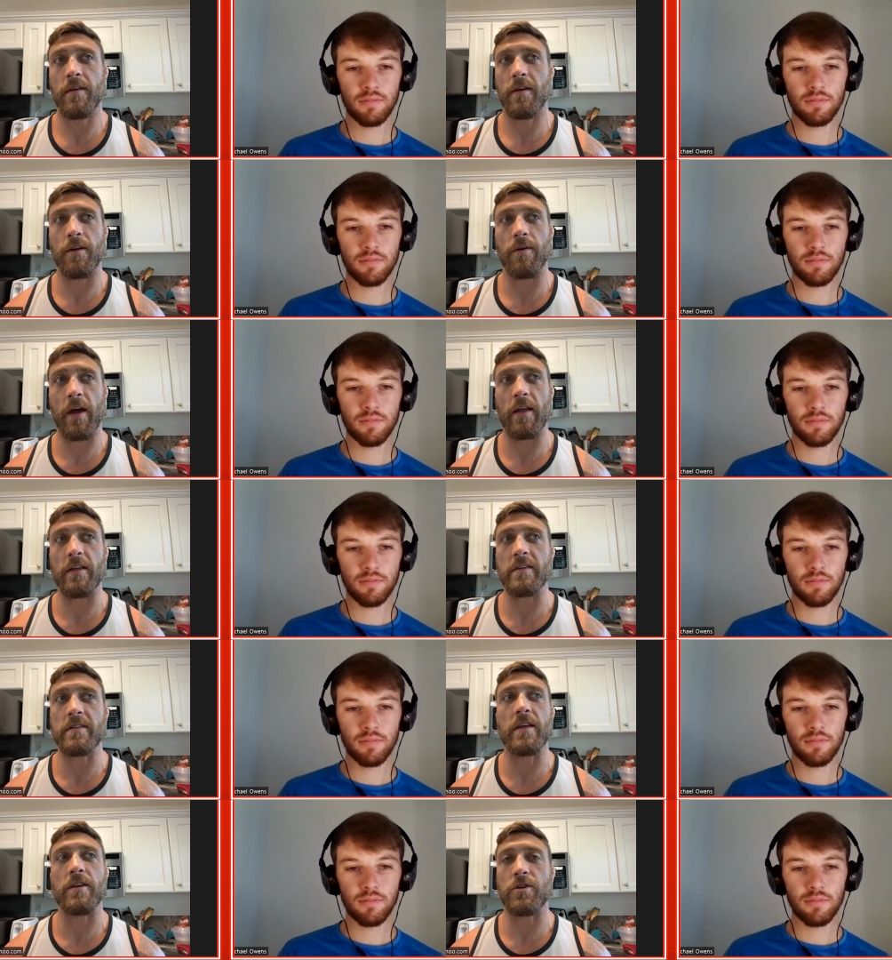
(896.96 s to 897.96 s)
Speaker 1: you know, at
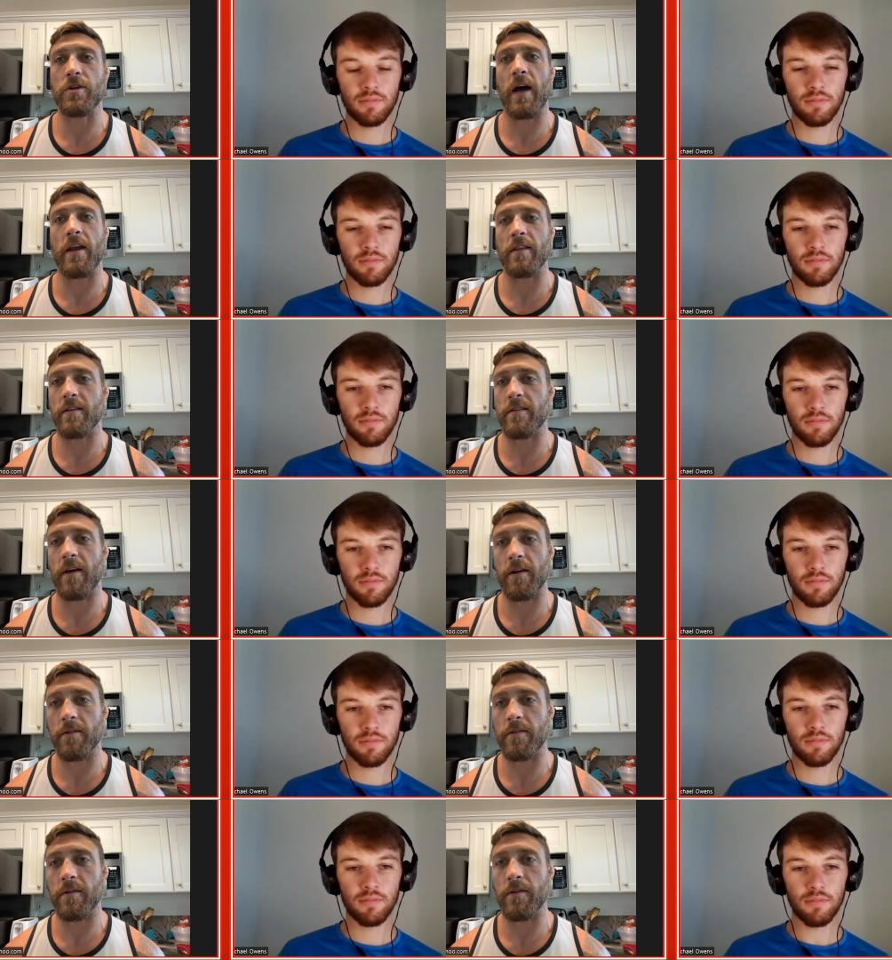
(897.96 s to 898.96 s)
least get a shot at the
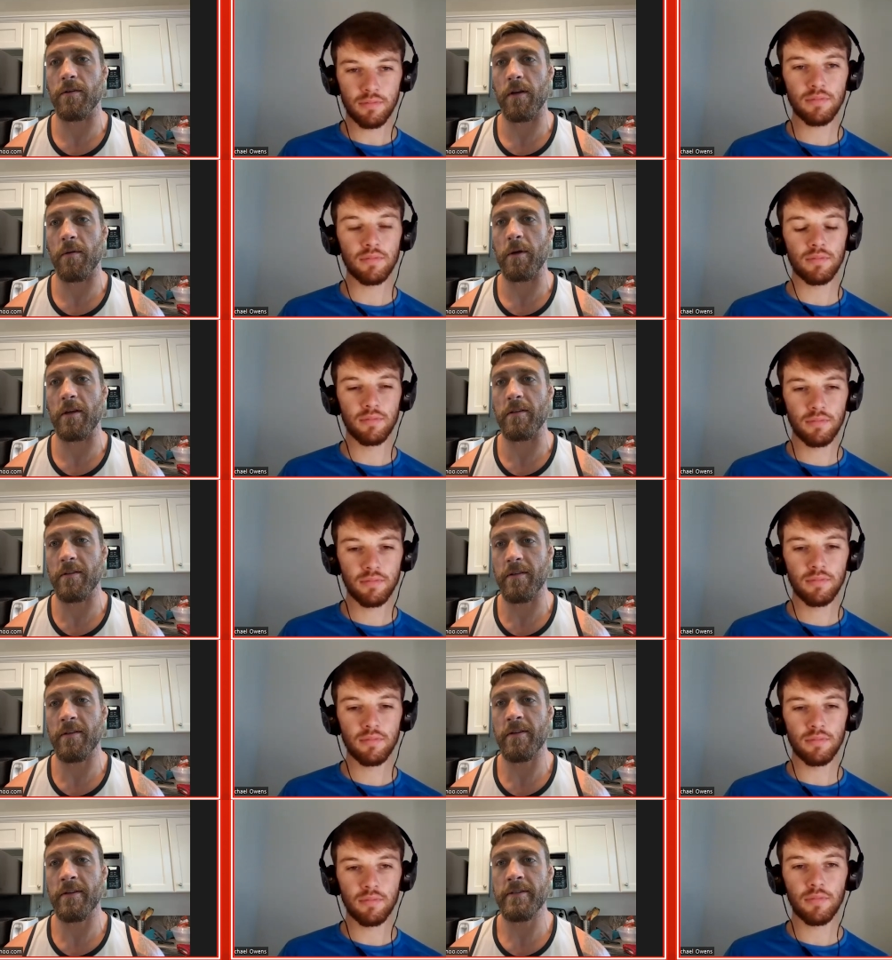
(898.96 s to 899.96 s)
title. You know what I mean?
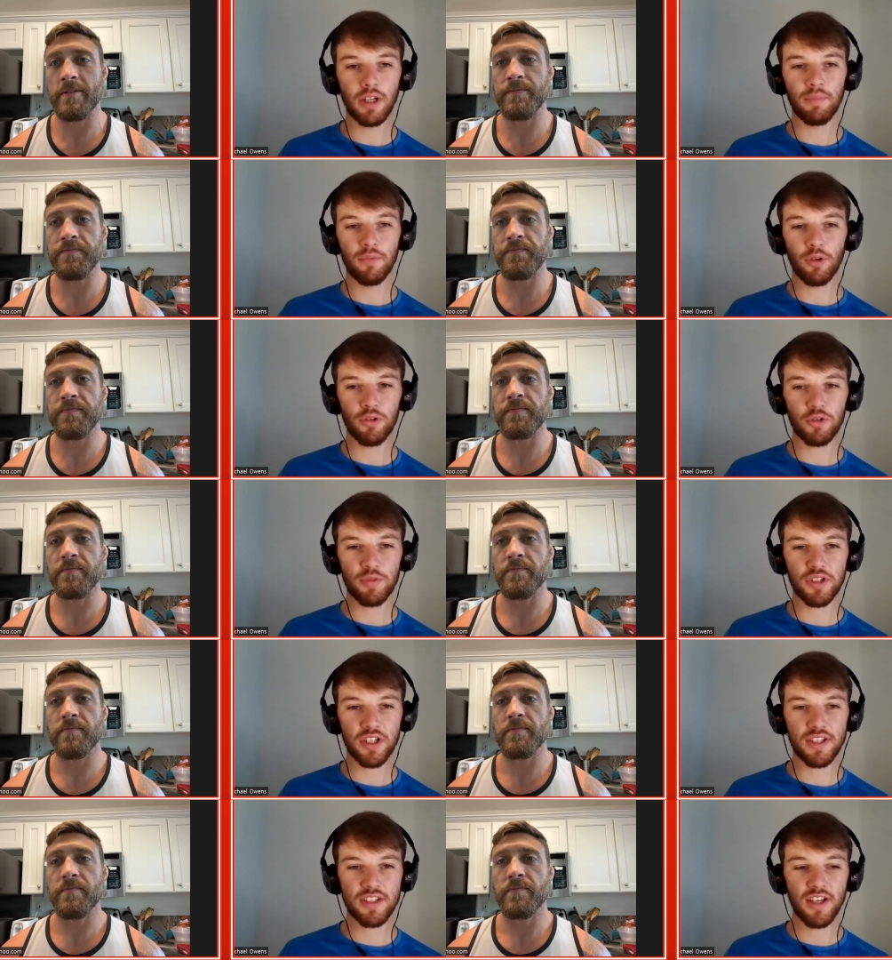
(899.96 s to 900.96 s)
Speaker 2: Yeah, hundred
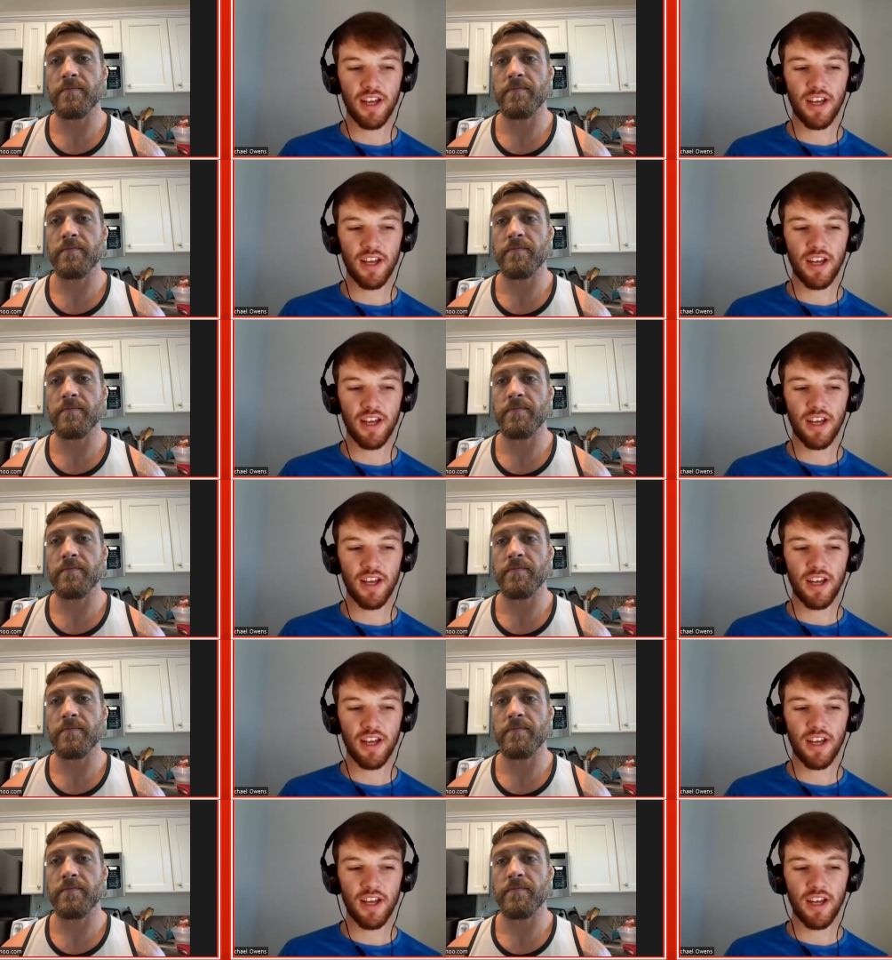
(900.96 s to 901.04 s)
percent.